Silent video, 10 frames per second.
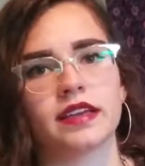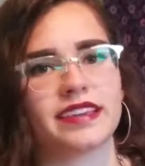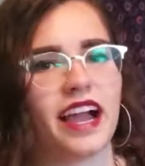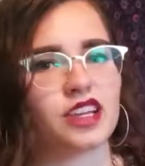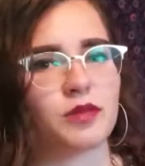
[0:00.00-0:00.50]

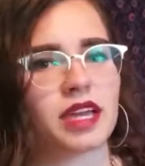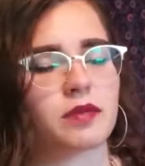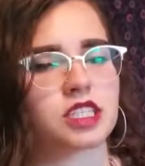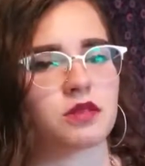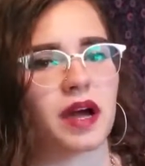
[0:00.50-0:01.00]
Yeah, you make a
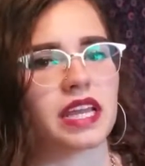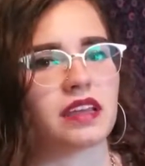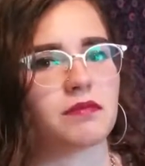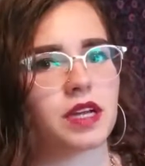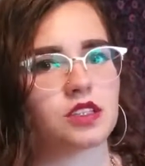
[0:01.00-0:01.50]
bunch of
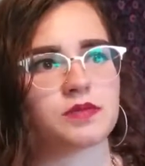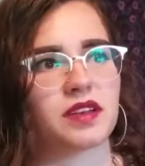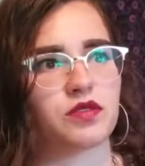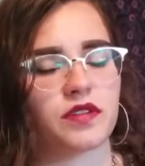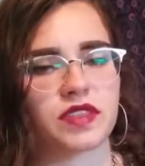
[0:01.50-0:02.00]
money, but you
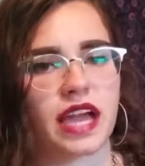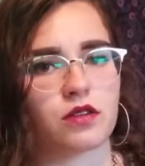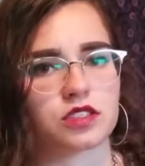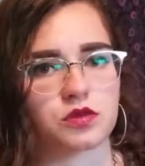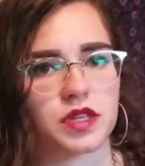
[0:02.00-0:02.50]
spend 50
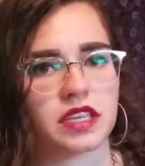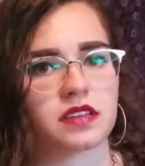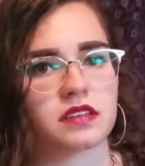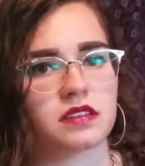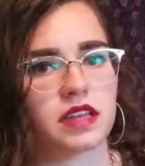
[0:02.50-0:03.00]
hours a week
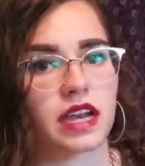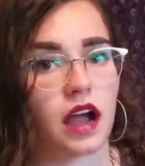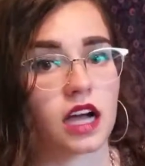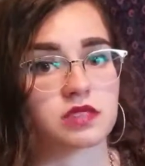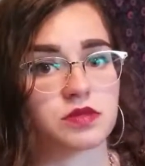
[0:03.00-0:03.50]
in a
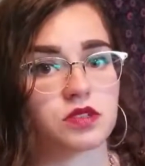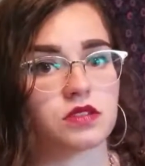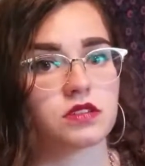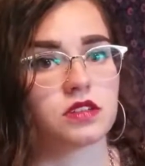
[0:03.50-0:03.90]
hospital